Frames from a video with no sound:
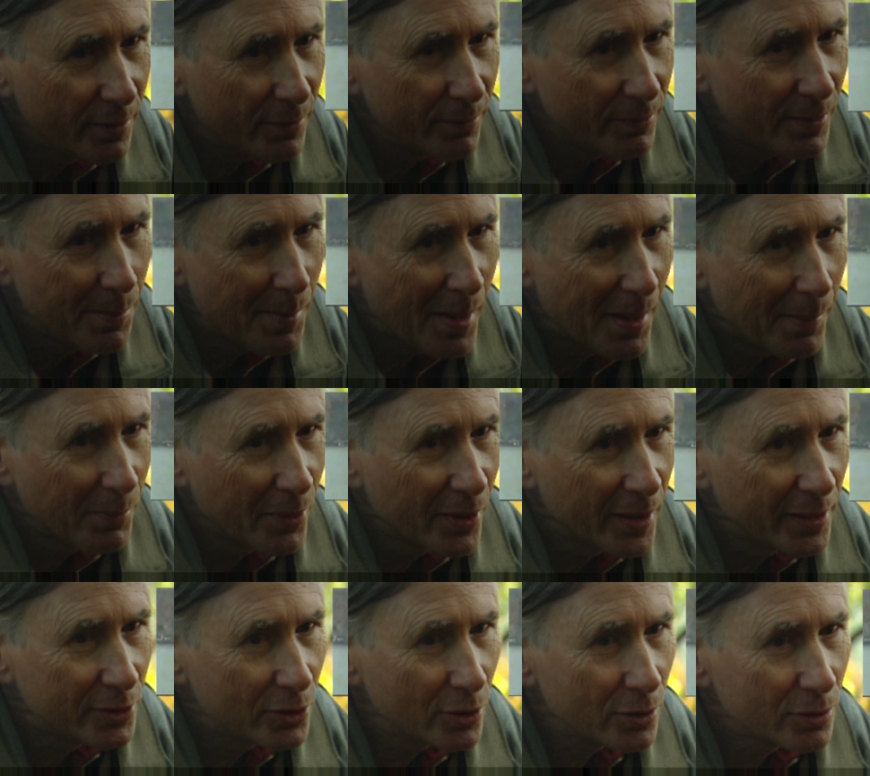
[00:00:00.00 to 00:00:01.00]
Remember
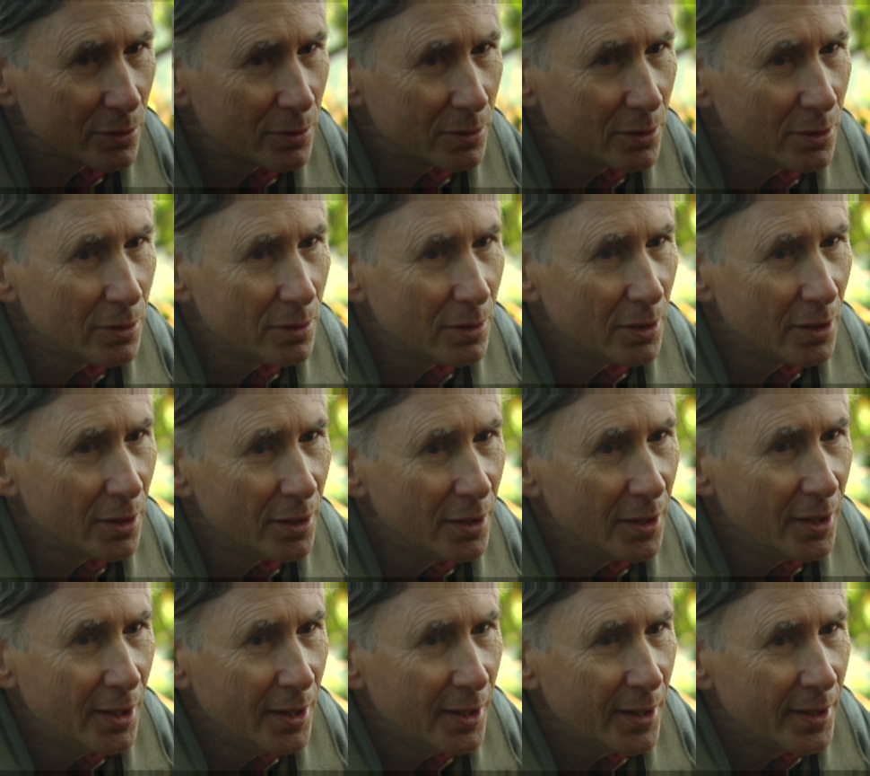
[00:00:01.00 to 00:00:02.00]
I told you
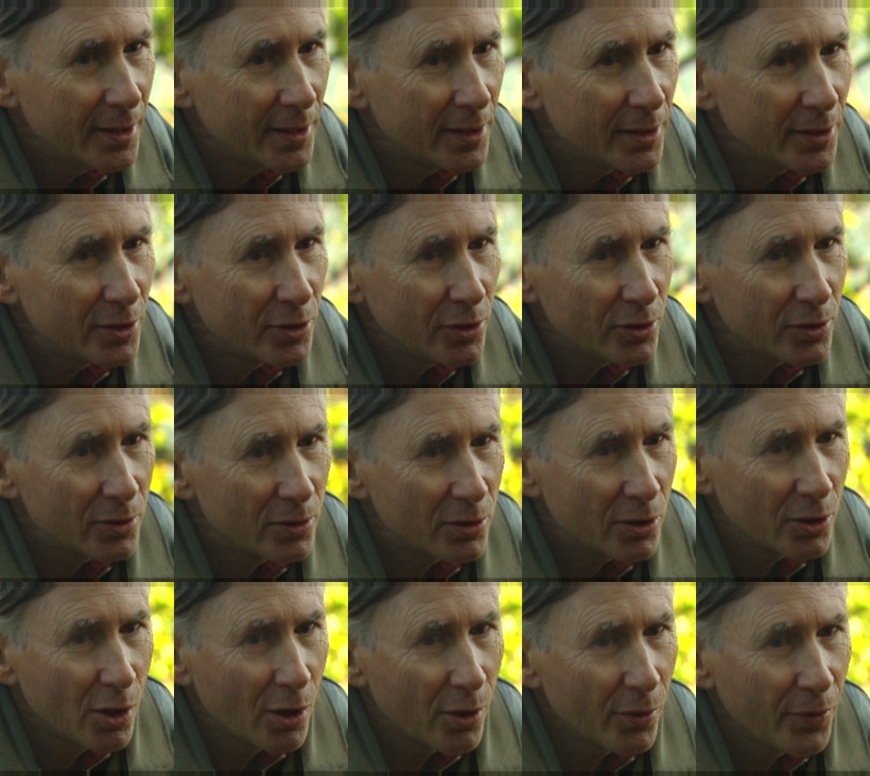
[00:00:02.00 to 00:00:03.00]

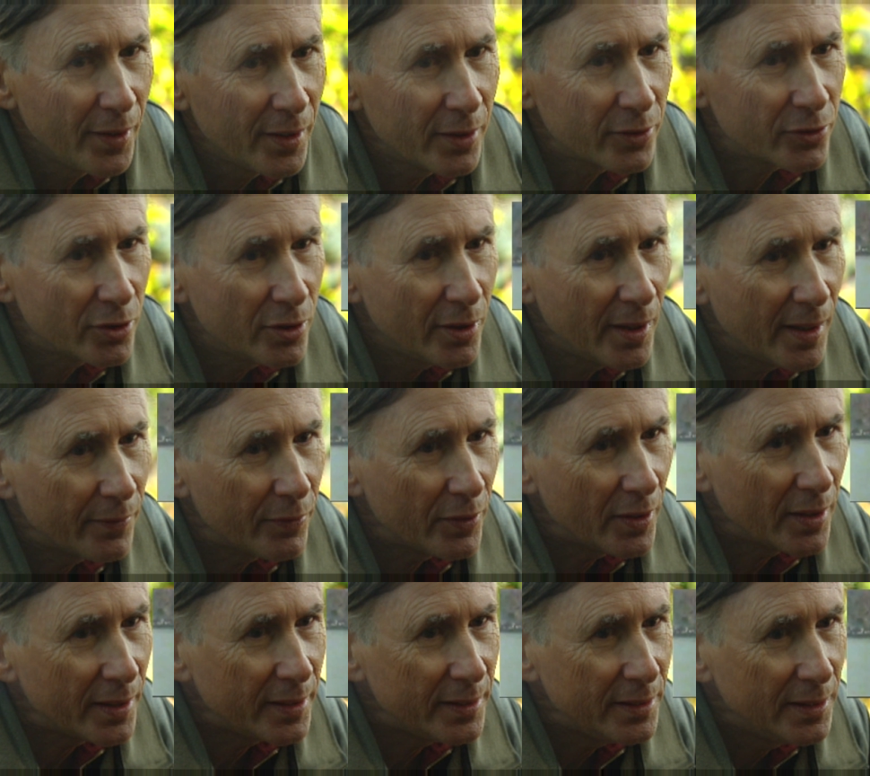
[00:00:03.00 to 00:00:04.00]
to go there so you have
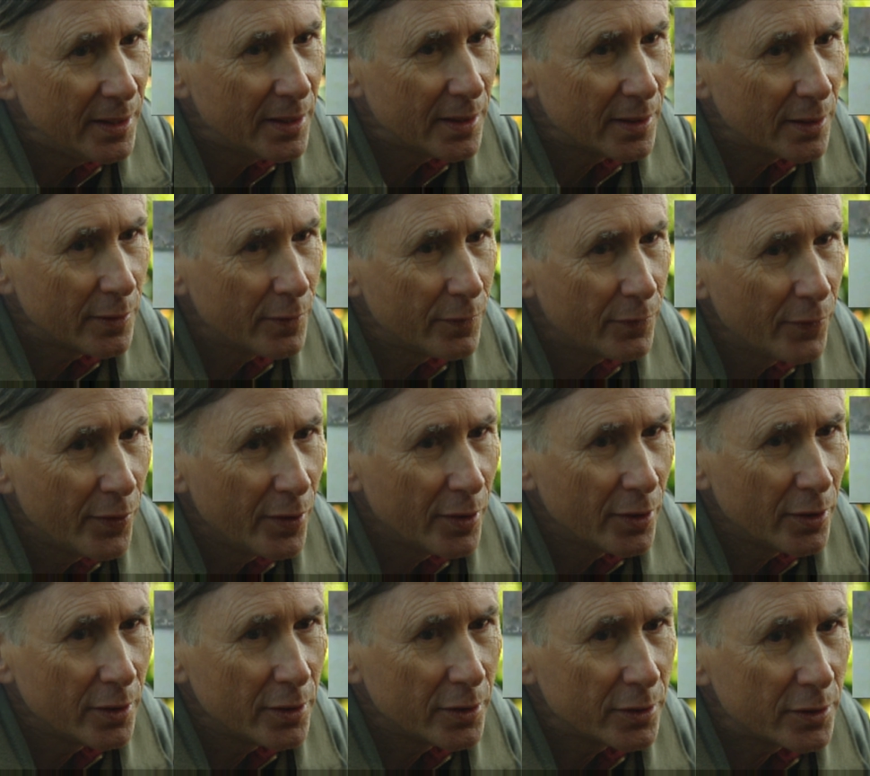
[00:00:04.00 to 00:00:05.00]
an idea of
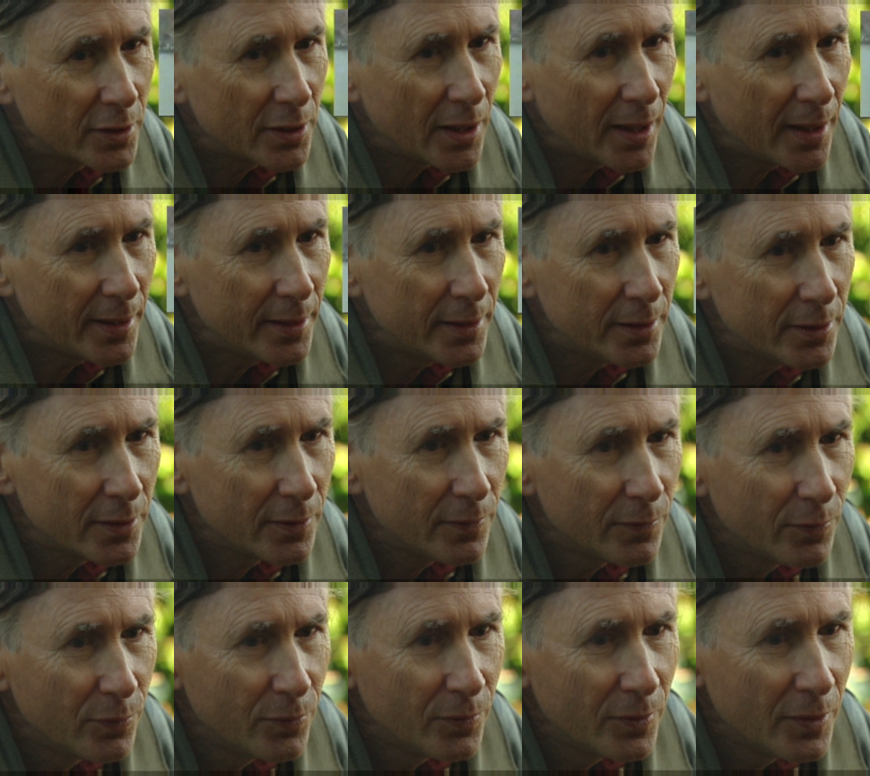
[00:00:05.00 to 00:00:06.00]
the size of
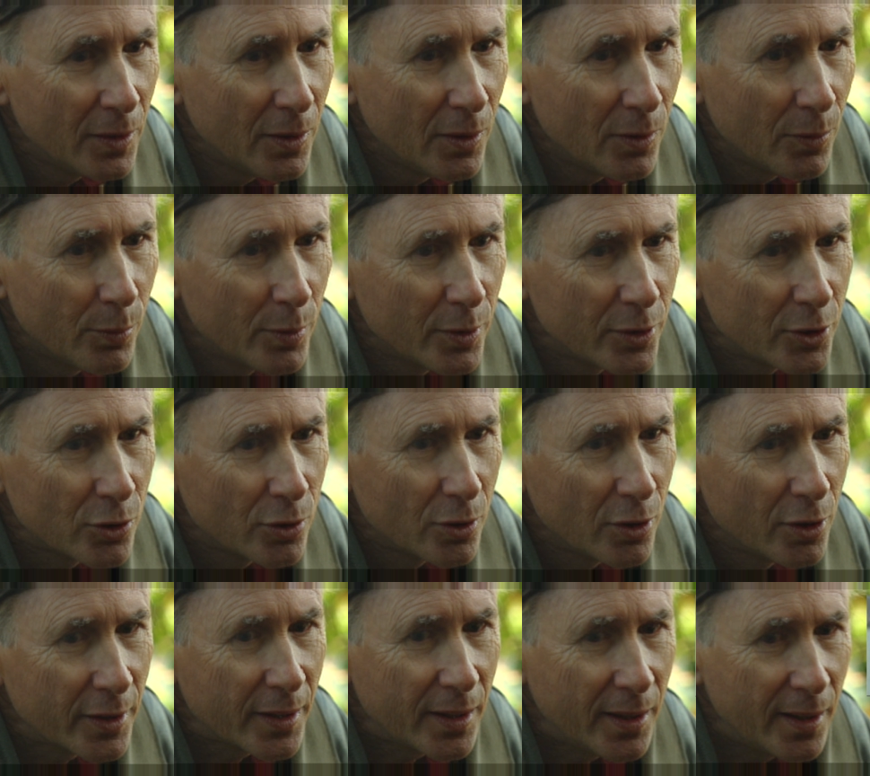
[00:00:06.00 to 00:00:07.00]
what you're
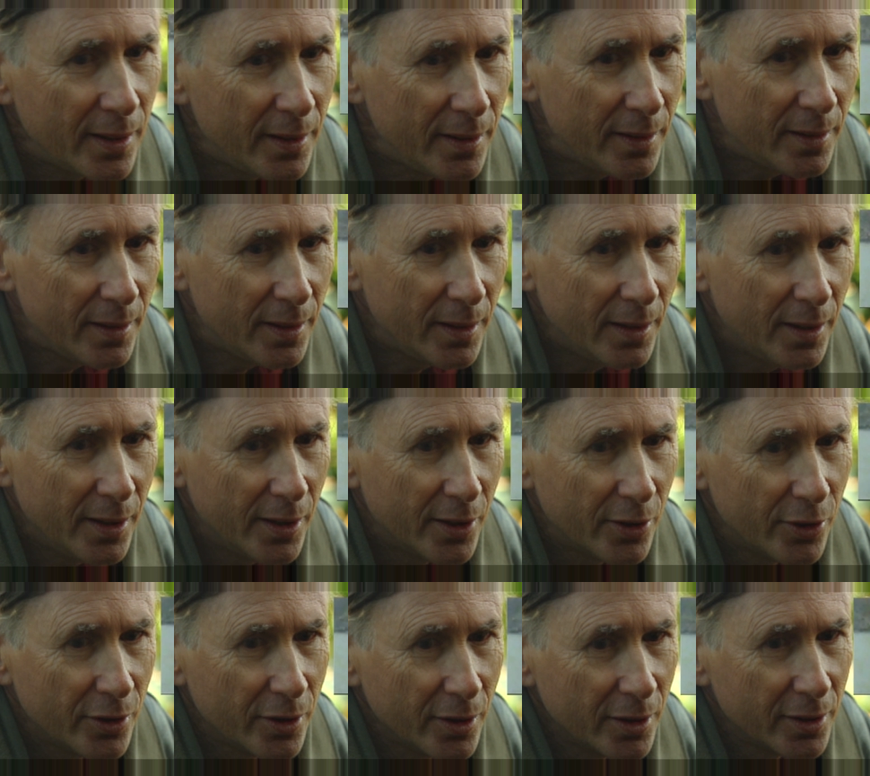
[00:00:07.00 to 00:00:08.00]
looking at. And
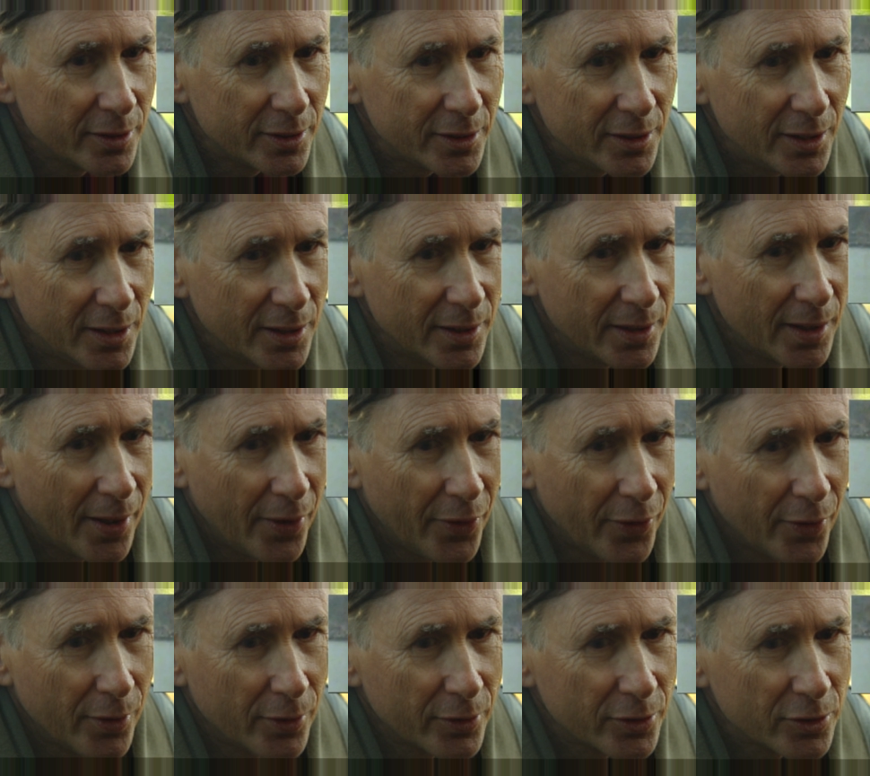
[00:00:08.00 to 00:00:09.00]
here you're going to see
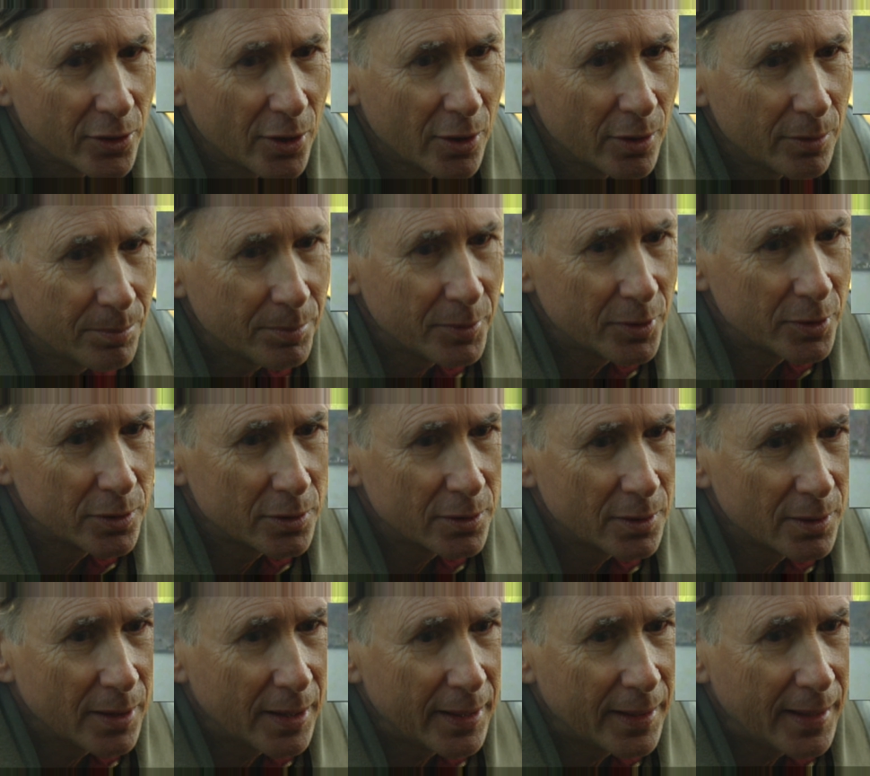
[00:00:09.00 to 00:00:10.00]
another
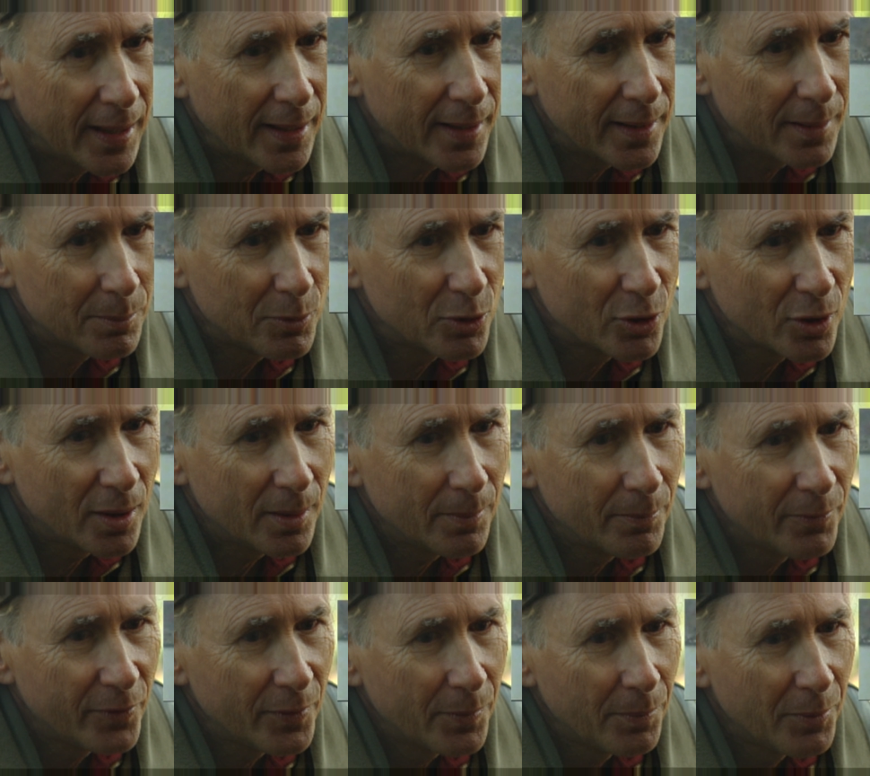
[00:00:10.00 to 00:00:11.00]
serpent-like animal
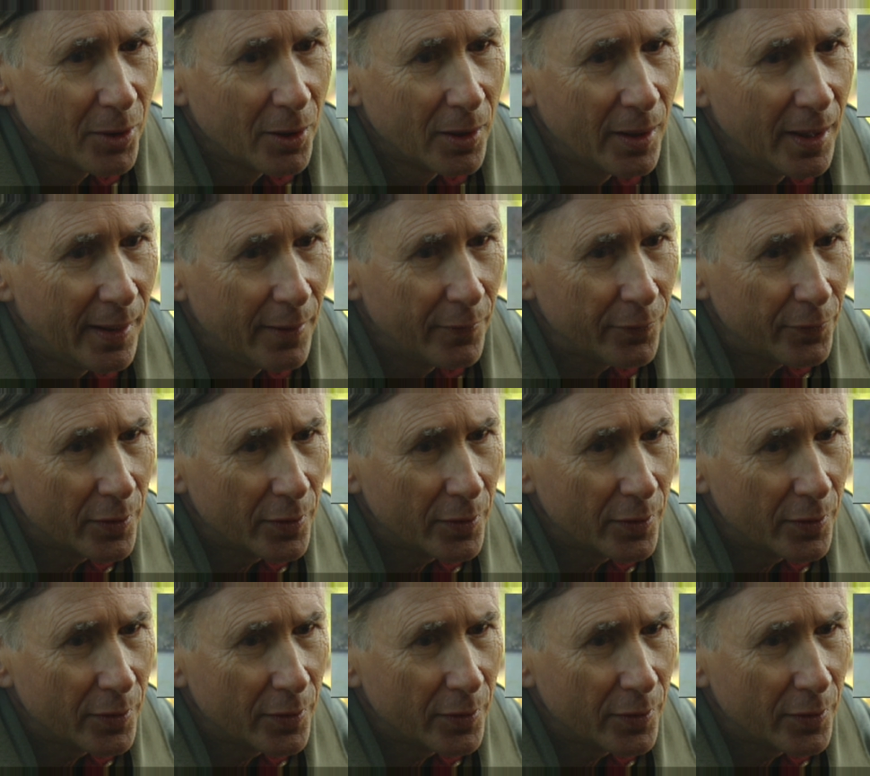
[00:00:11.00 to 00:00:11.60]
come from the left,